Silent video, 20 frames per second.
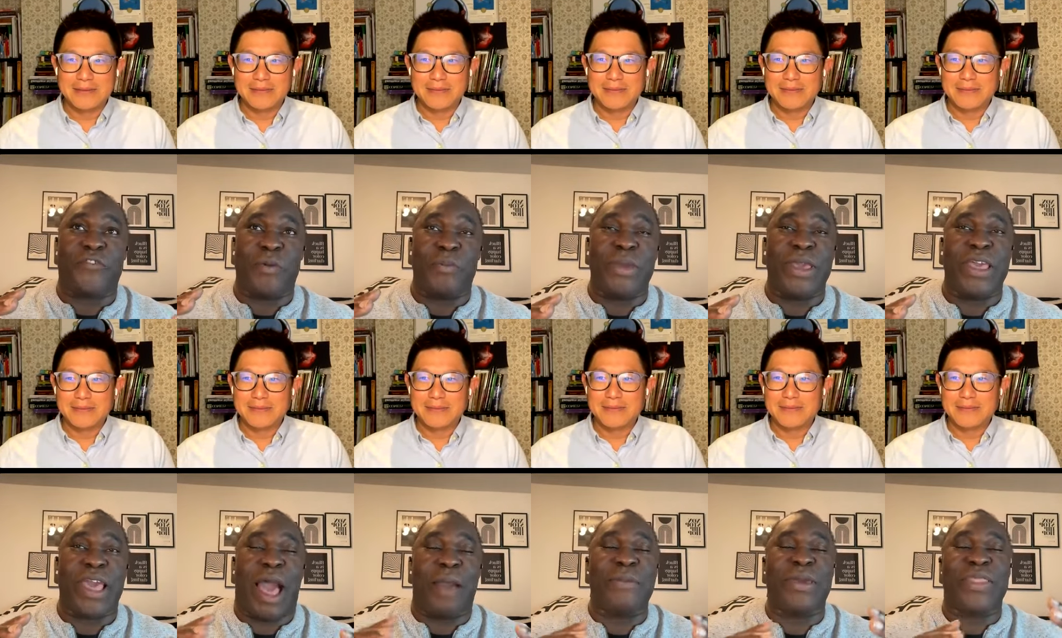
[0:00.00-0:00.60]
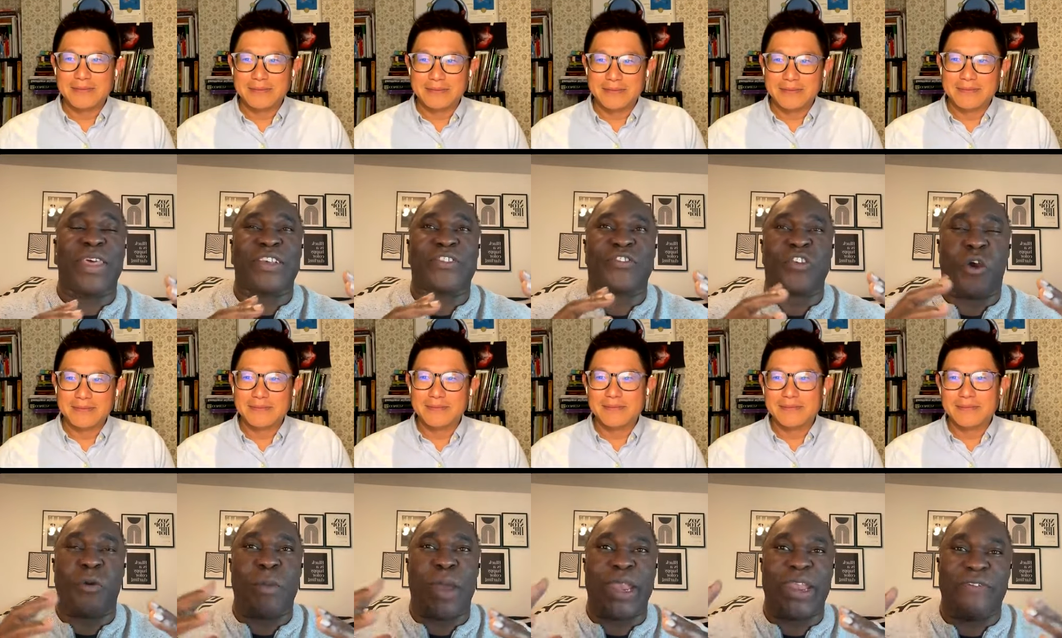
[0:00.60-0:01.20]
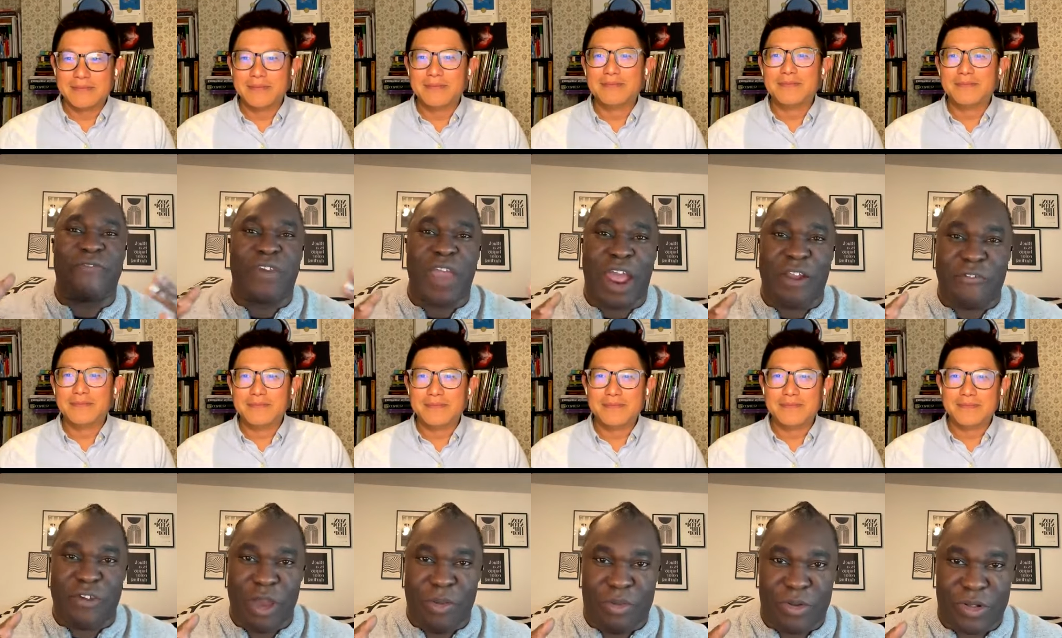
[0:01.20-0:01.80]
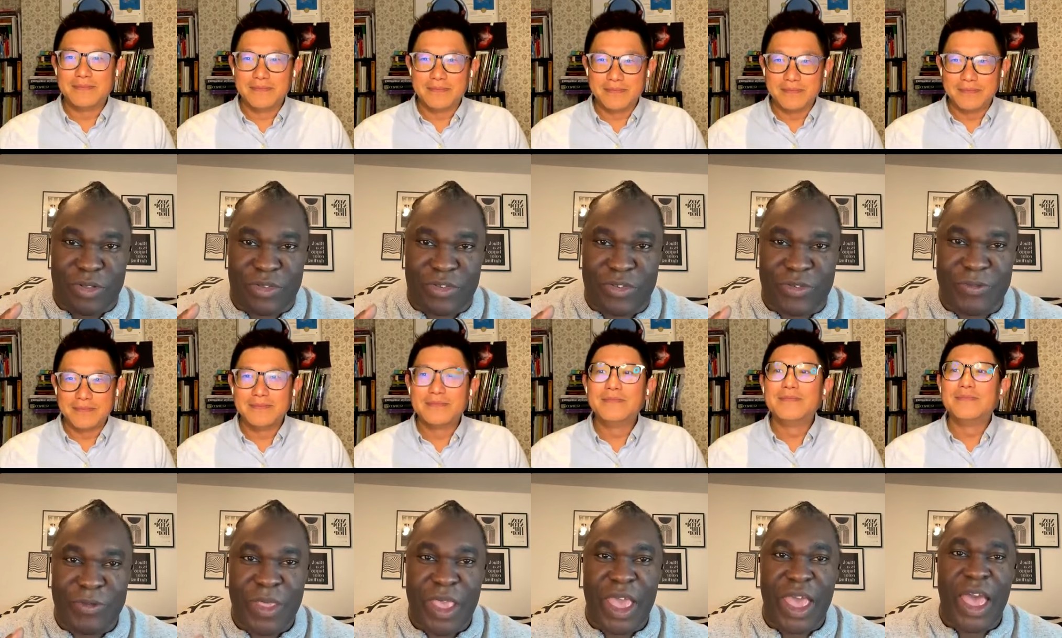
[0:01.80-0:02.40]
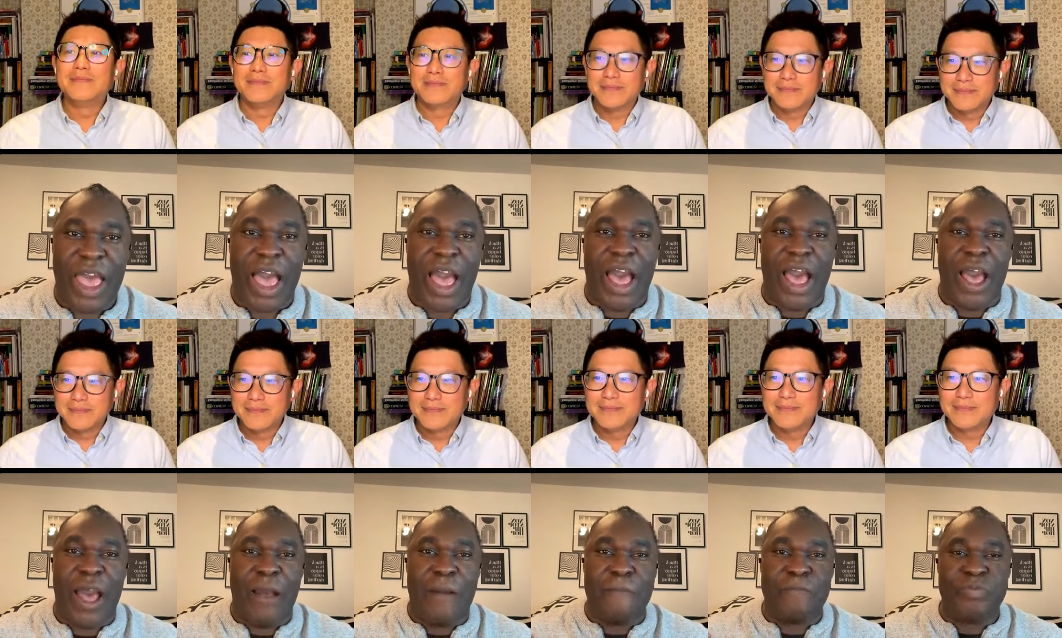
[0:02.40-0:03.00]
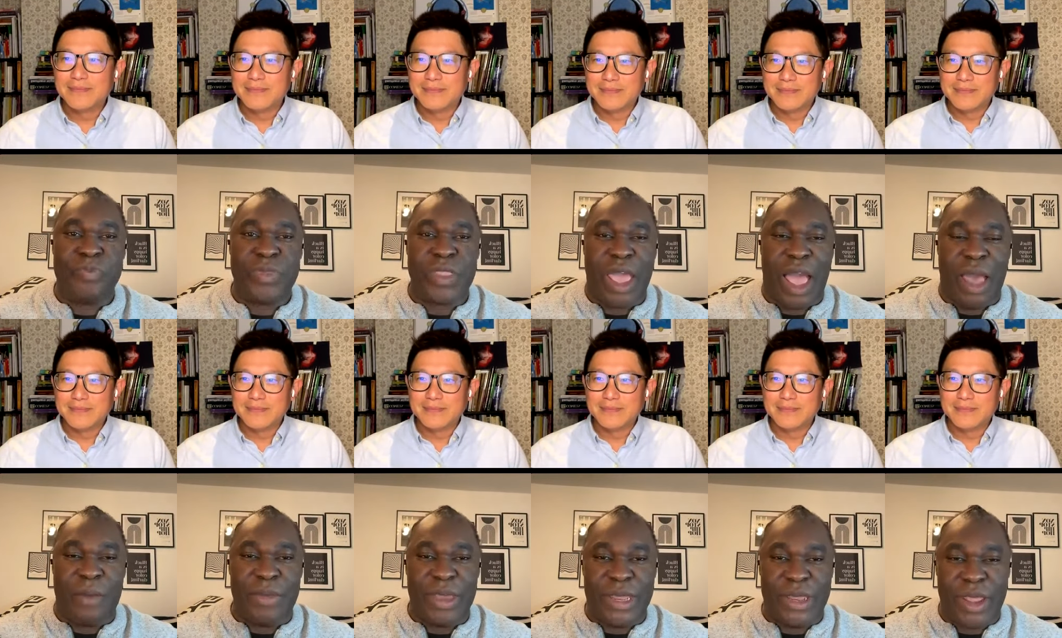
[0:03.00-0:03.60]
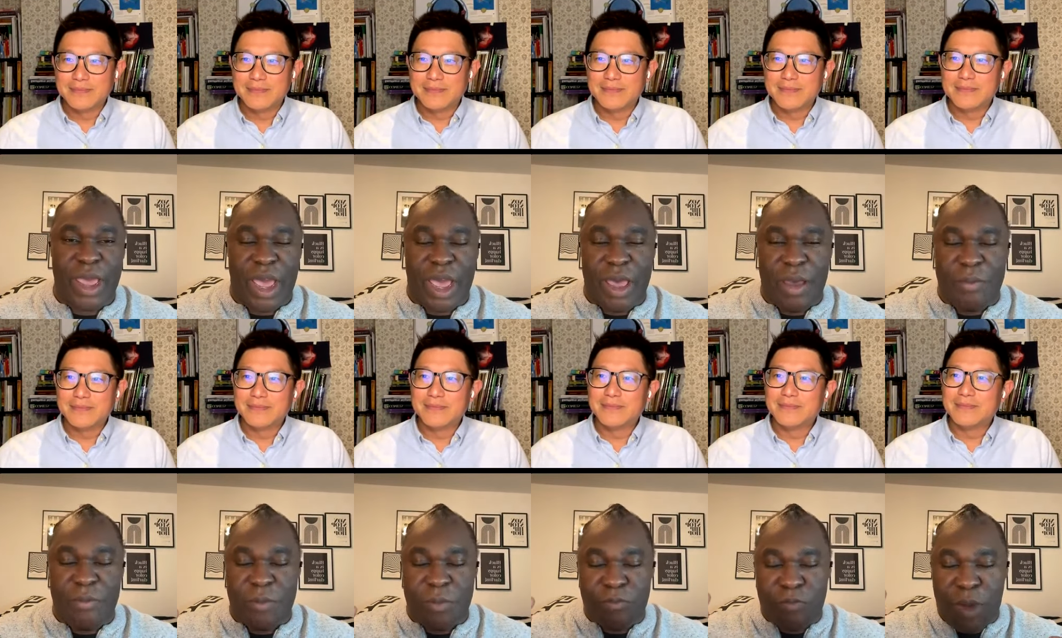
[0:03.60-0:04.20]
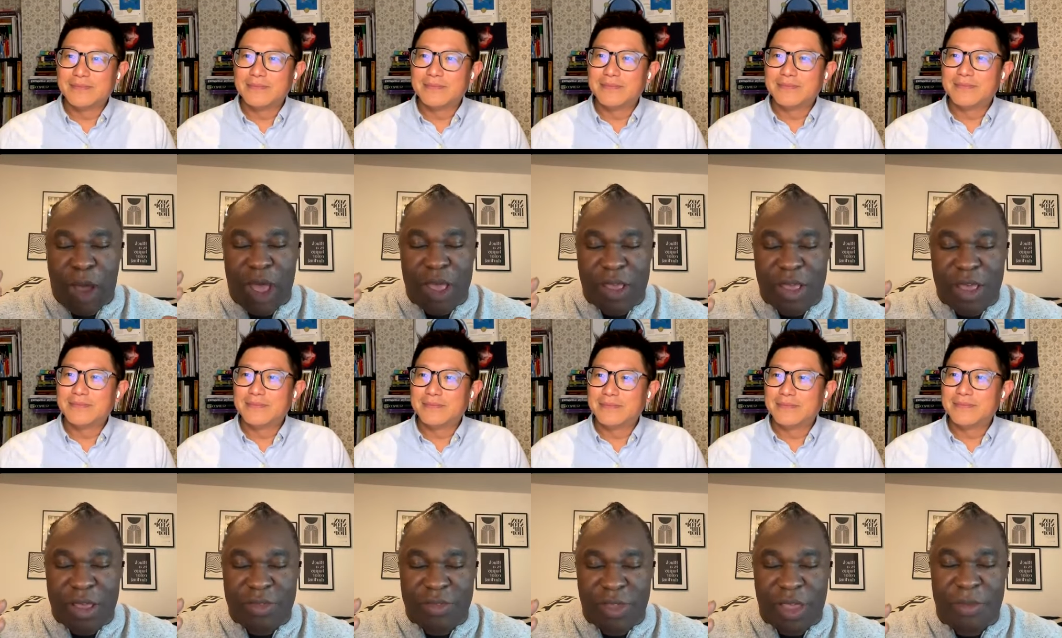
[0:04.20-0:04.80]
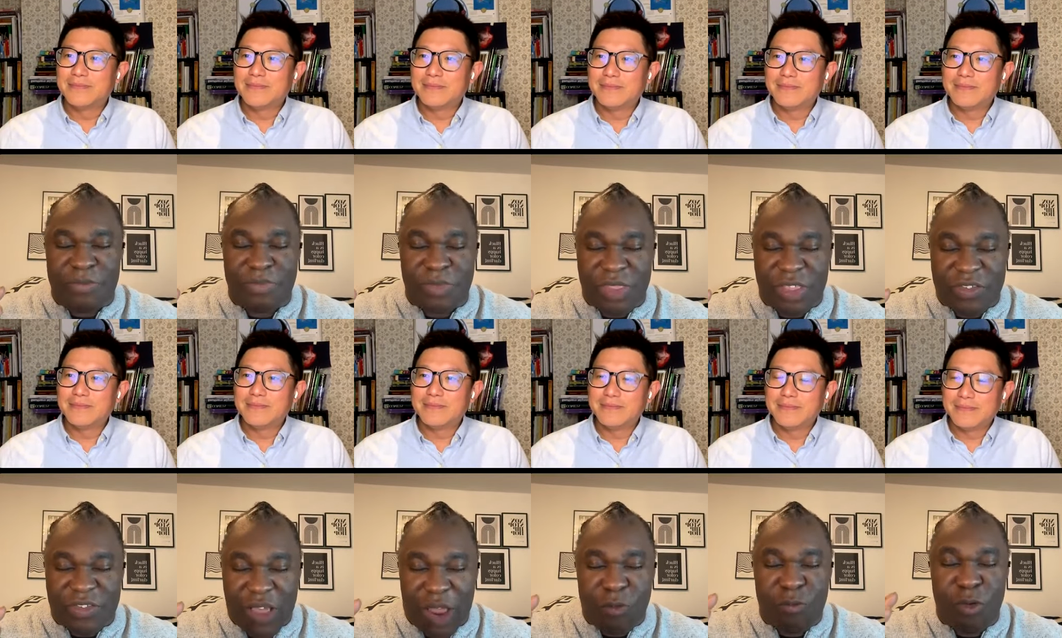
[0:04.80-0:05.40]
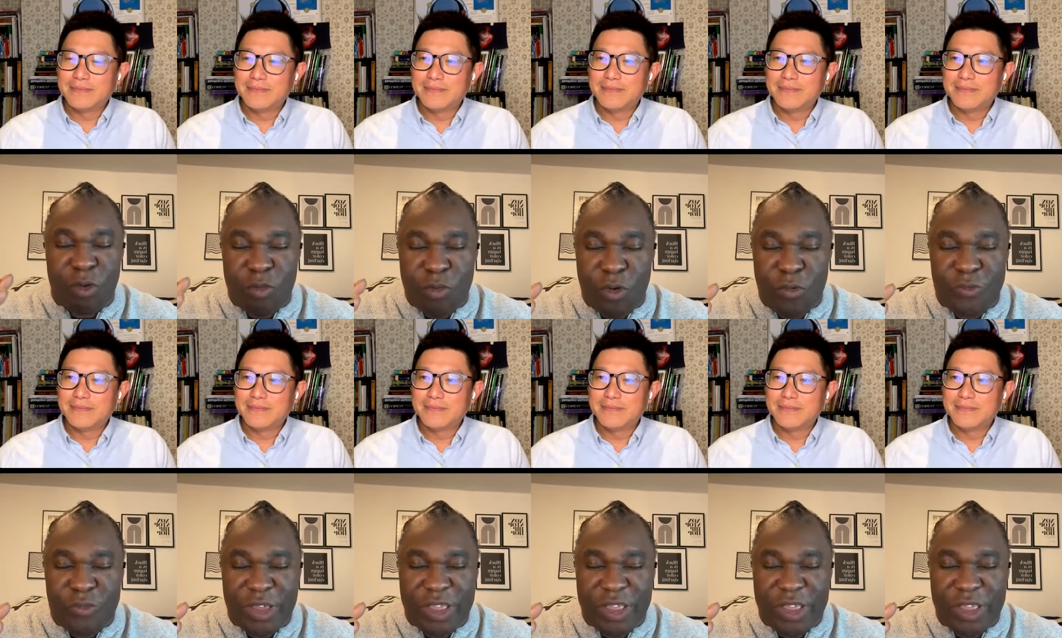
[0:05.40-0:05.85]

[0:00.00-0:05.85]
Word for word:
Speaker 1: for me, I mean, there's so many variables. Um, I mean, uh, Mar- uh, the, um, the, sun will move